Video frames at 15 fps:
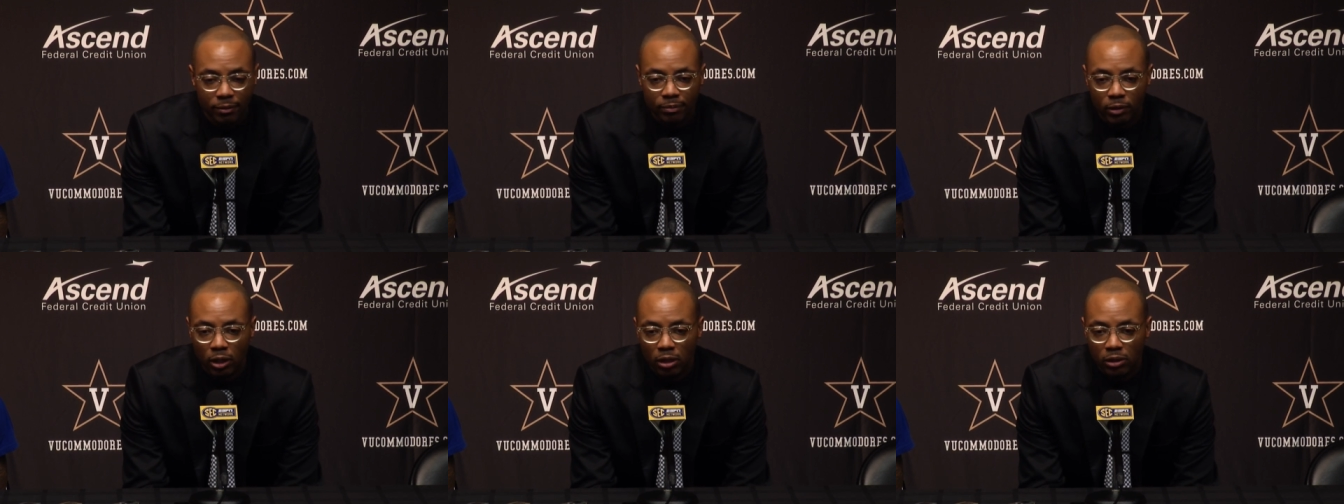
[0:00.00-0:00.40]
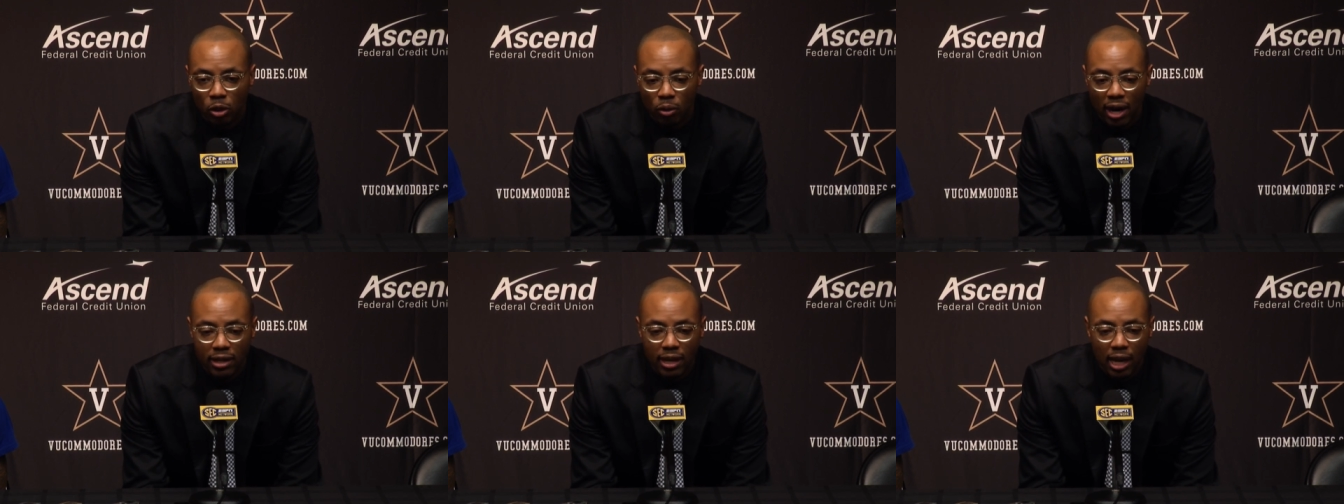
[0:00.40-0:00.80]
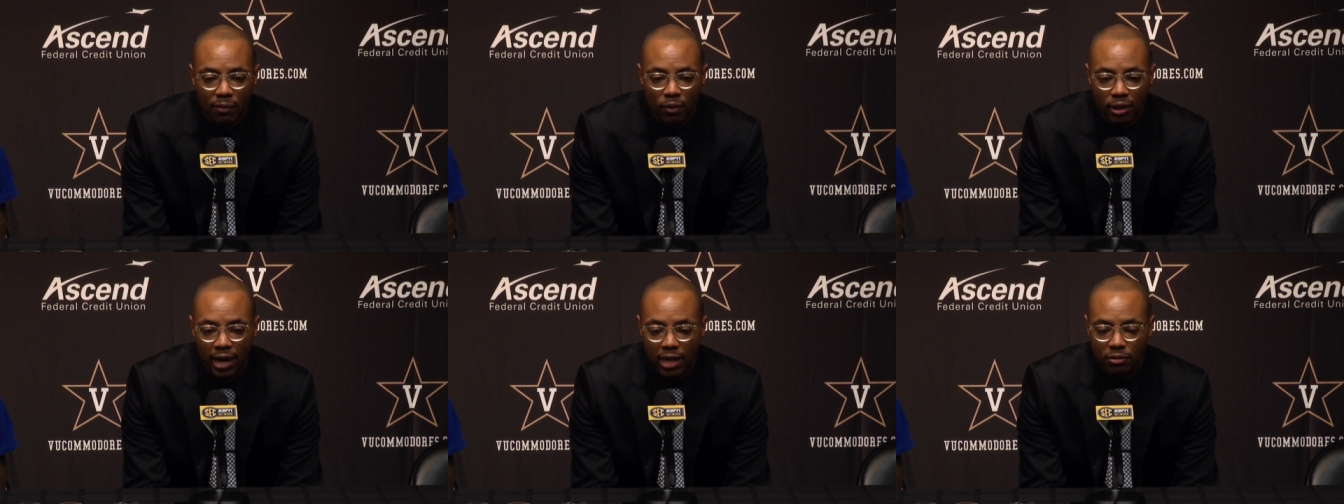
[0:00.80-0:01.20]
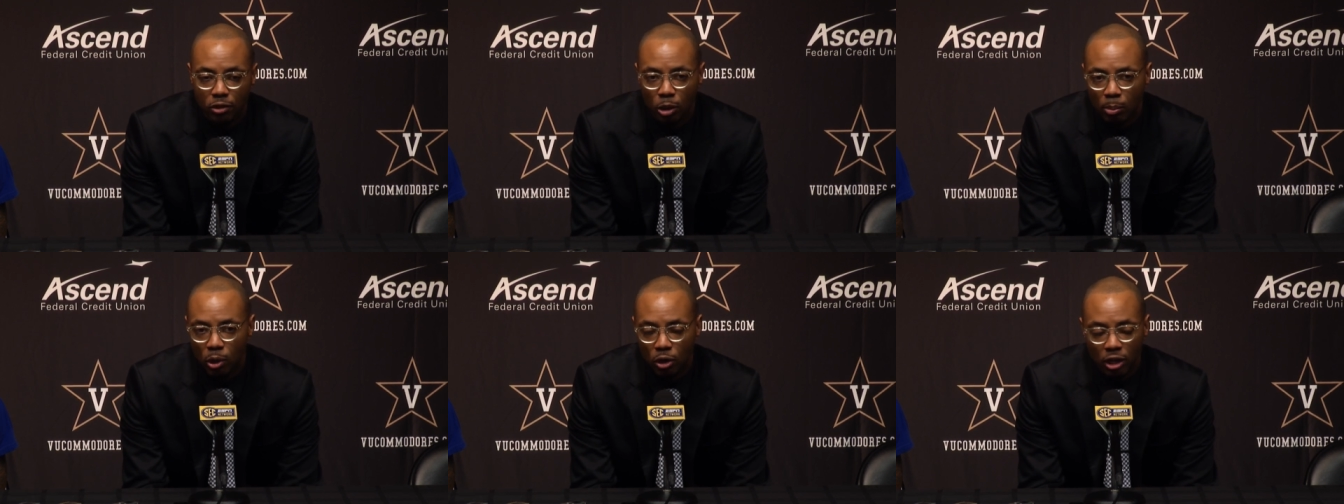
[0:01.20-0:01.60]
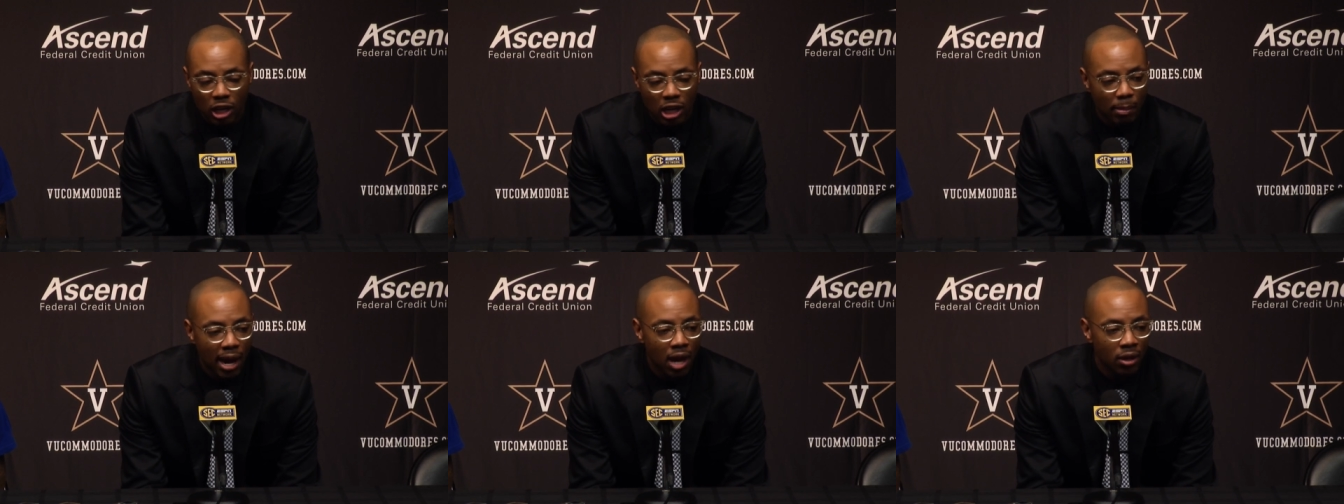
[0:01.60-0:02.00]
It was a great day for the Nashville community to
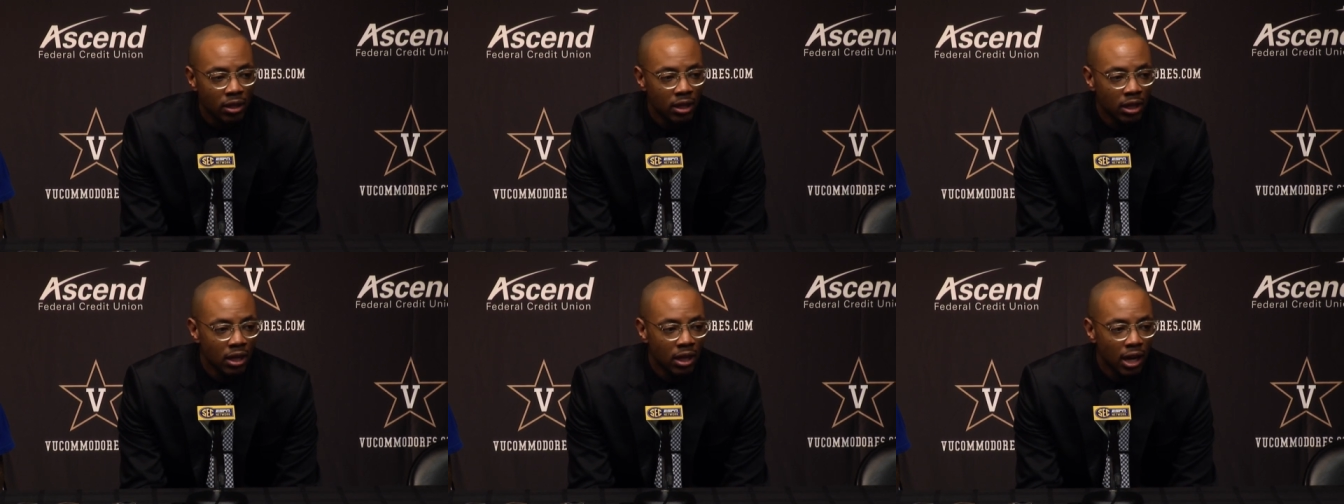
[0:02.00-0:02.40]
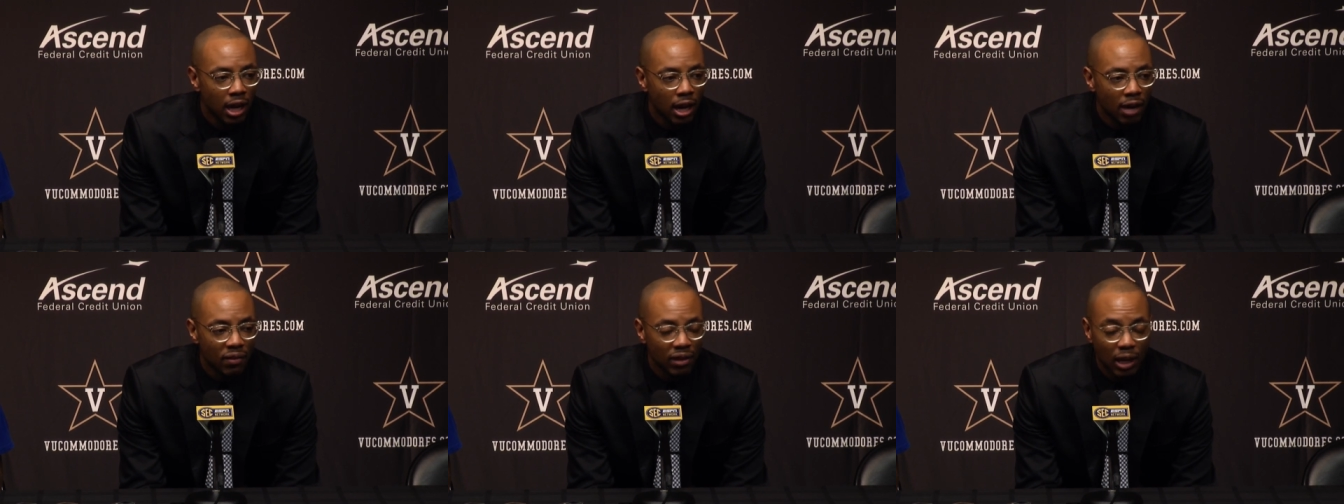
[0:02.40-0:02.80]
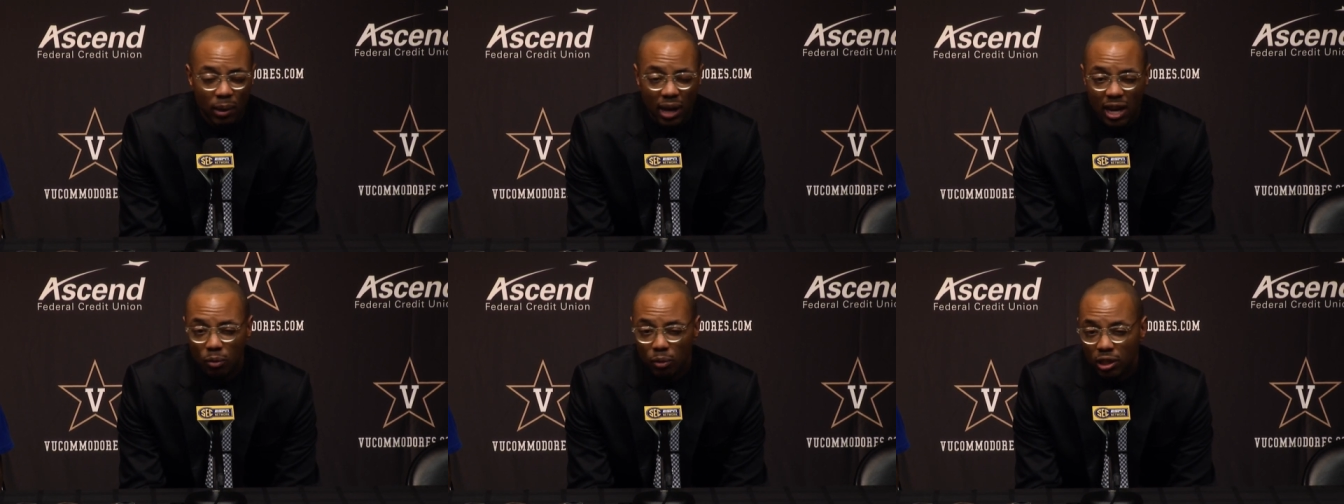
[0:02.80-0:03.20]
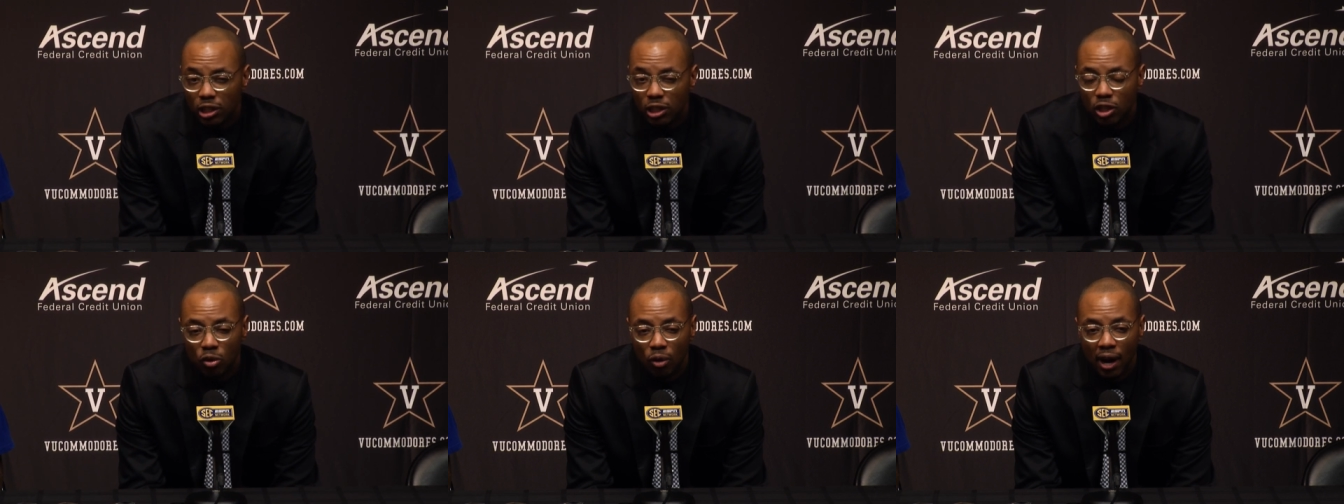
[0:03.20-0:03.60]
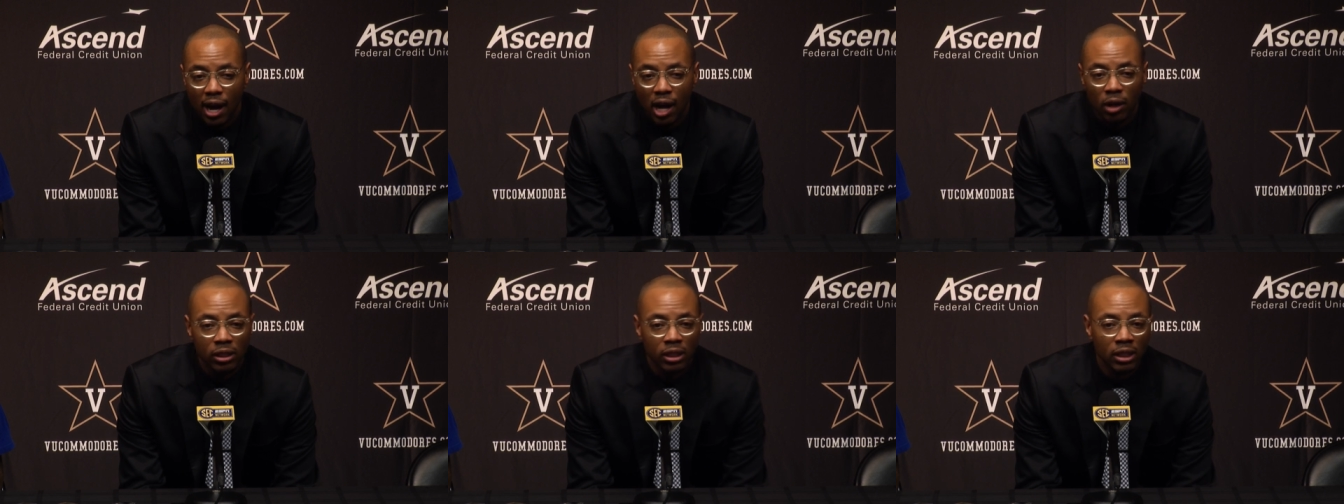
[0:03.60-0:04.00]
come out. I feel like we had a really good
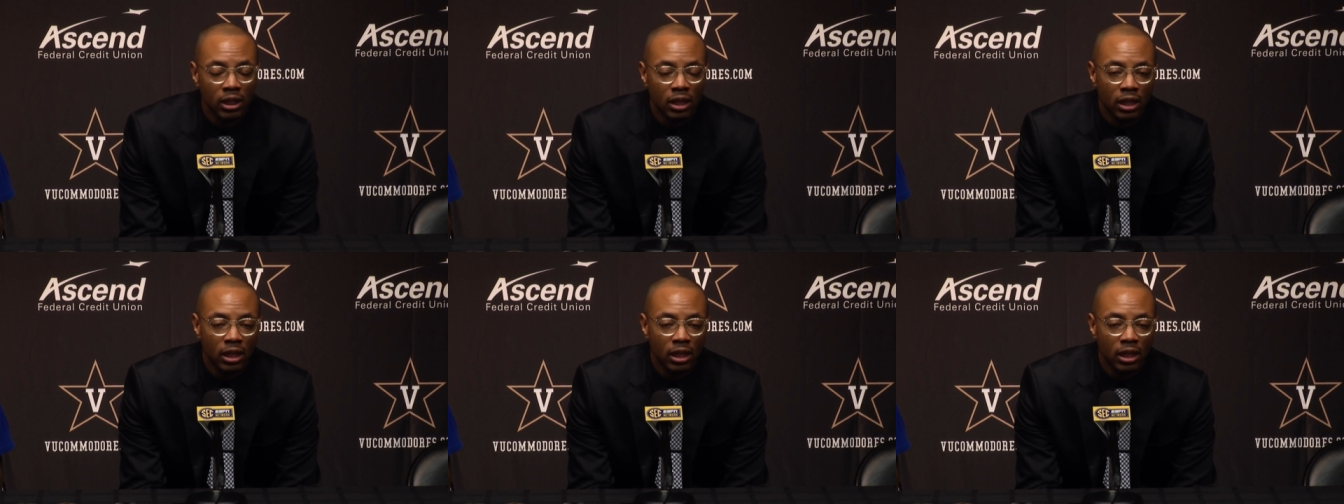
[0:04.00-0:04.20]
crowd.